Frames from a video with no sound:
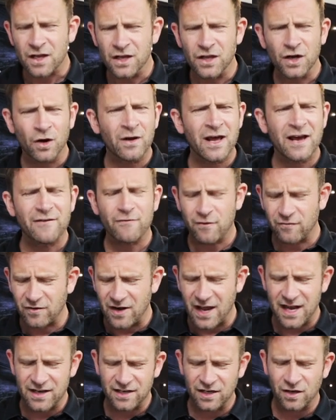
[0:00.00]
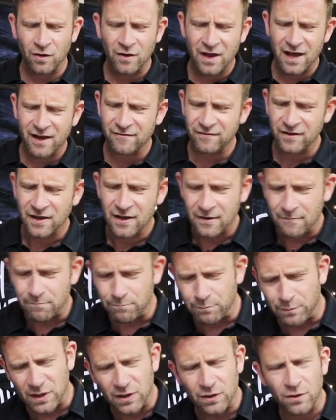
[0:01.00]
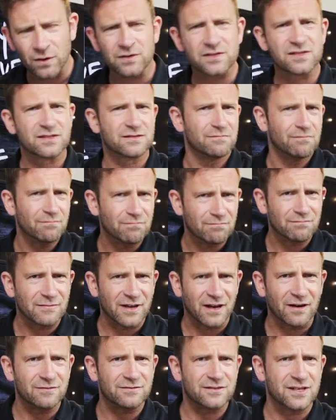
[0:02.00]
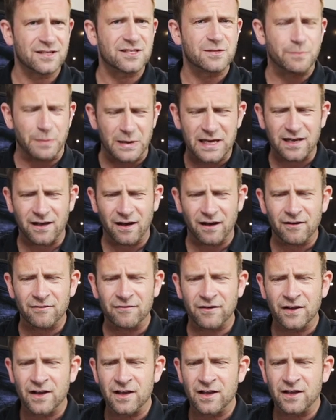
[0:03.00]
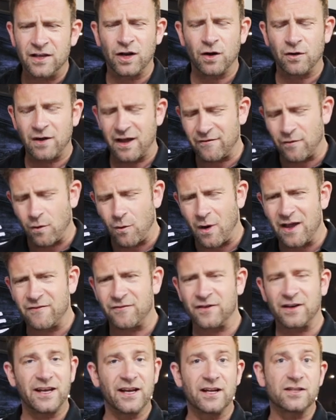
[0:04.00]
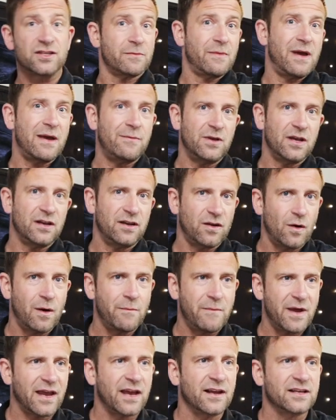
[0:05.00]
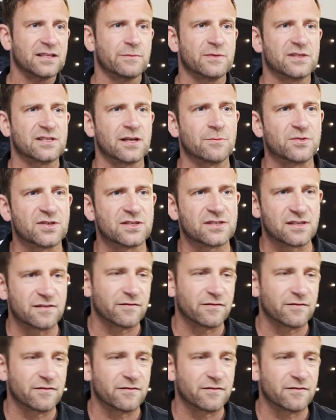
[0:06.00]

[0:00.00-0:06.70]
You don't have overhead. You don't have bills, you know, to speak of. You don't have a wife and kids, or maybe you do. I'm making some assumptions.